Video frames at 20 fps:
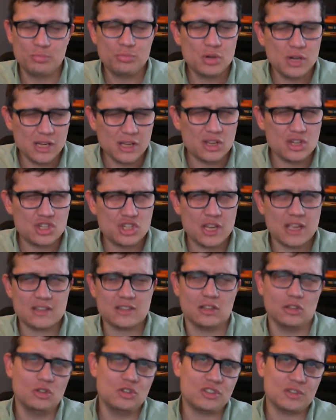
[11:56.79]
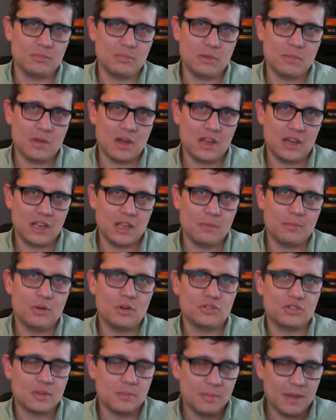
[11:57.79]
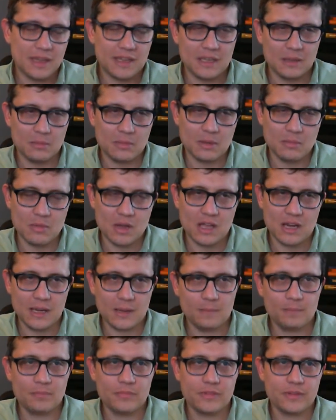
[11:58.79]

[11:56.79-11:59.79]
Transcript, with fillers: pretty good chance of losing me money opposed to making me money.